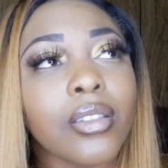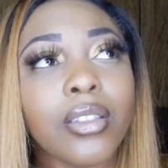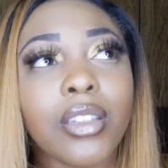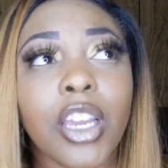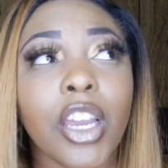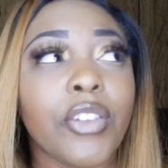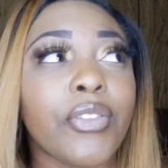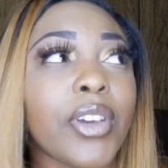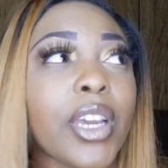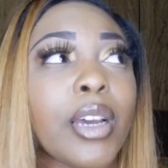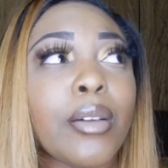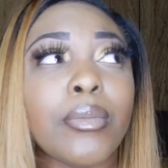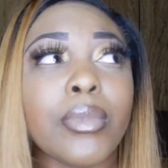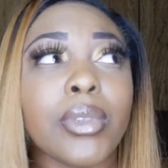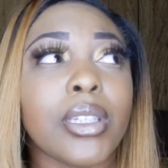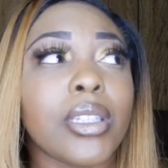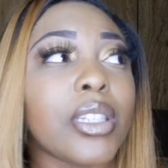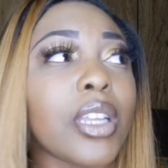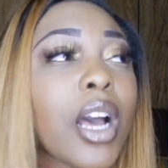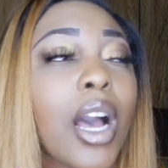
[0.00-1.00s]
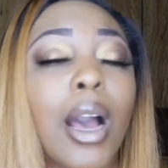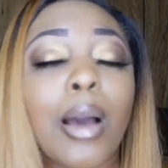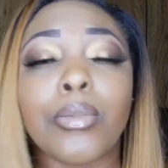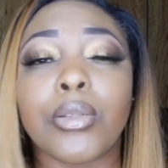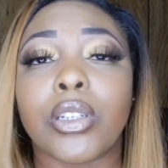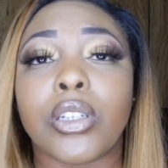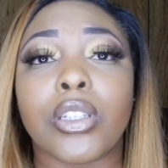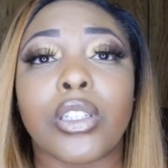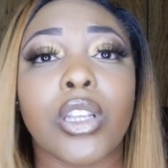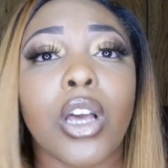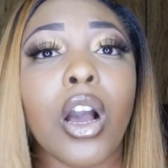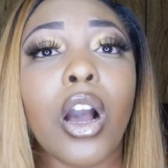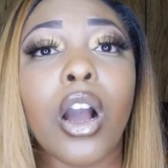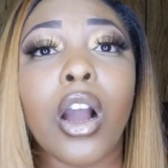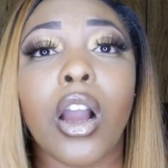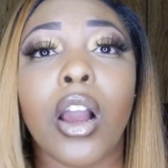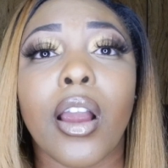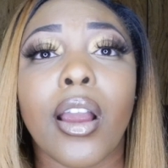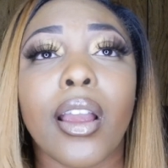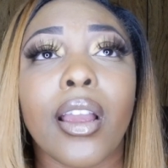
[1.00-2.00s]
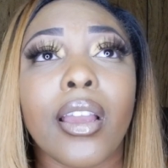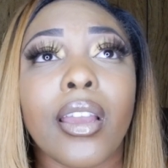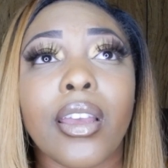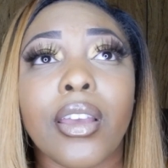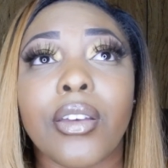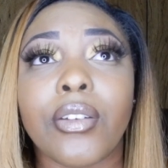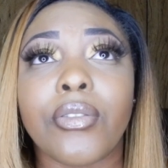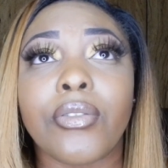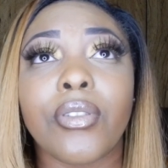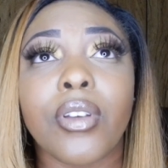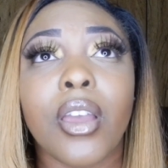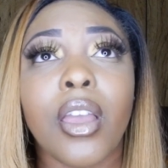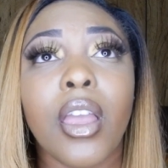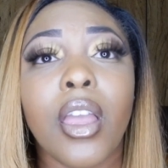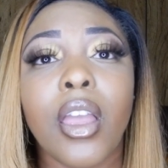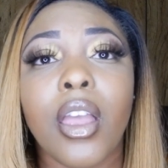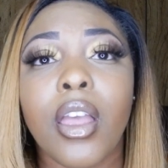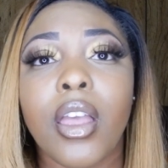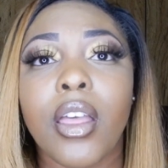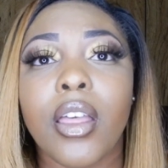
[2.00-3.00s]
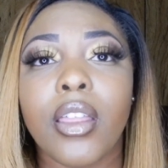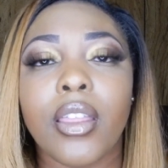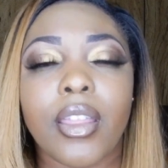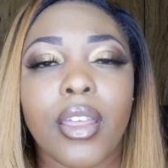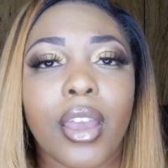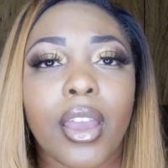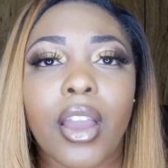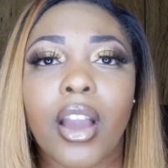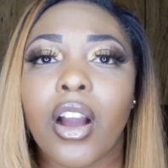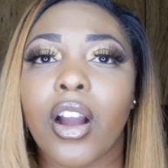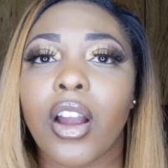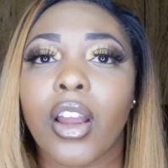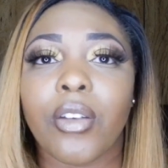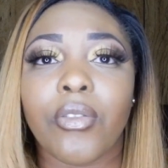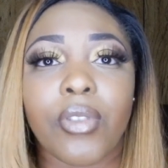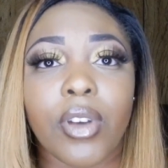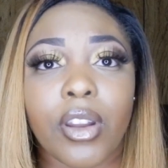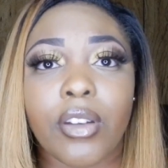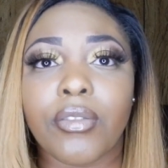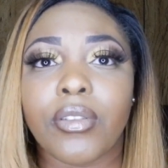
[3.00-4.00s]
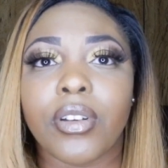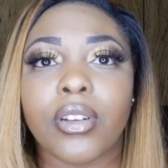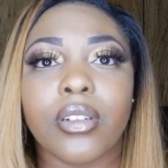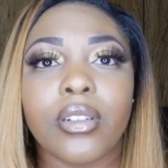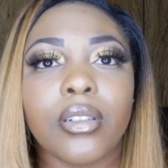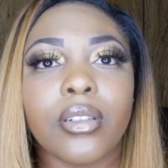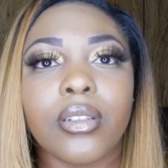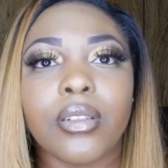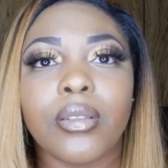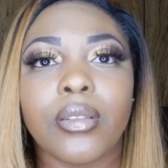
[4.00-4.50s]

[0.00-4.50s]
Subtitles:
your family's options are if they are a veteran,